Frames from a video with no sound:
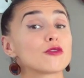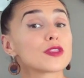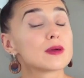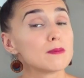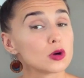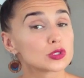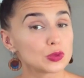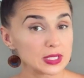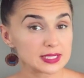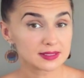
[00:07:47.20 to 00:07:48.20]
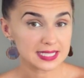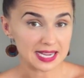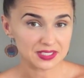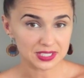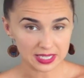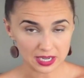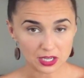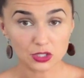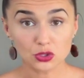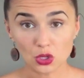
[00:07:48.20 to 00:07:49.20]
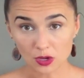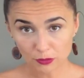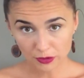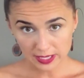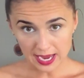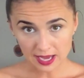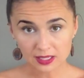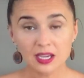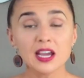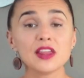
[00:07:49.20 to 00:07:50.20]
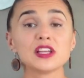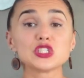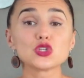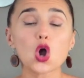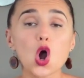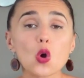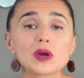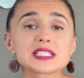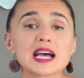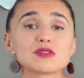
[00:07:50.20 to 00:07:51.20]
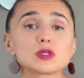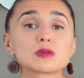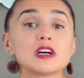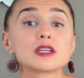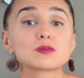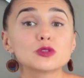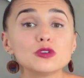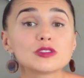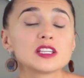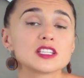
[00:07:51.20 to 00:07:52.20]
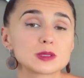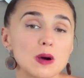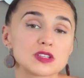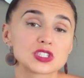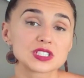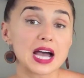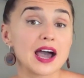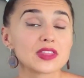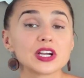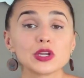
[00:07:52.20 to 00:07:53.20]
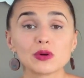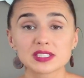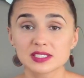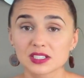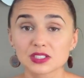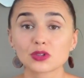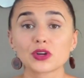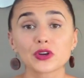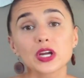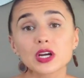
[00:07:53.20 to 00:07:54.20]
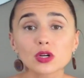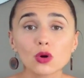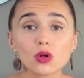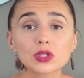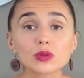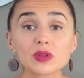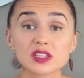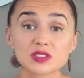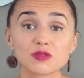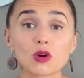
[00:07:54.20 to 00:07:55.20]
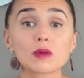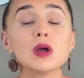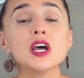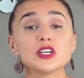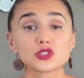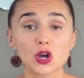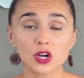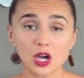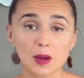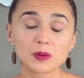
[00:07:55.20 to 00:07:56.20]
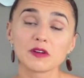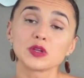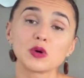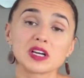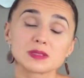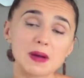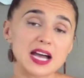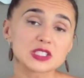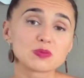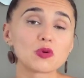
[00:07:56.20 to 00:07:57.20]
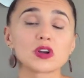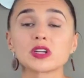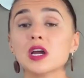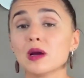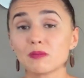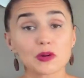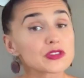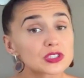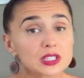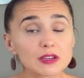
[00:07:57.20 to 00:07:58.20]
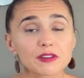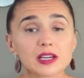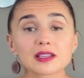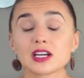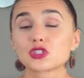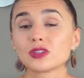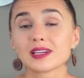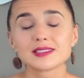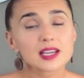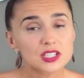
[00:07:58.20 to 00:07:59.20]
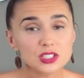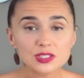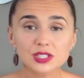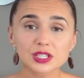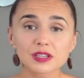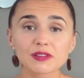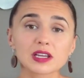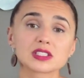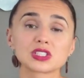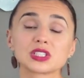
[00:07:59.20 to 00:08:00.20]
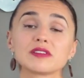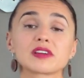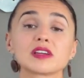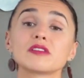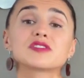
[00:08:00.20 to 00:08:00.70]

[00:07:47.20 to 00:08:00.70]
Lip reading: for the most recent tax year. Don't forget that you always have to provide proof that the sponsor is either a U.S. citizen or a green card holder with this form, so a copy of a U.S. passport, birth certificate, naturalization certificate, certificate of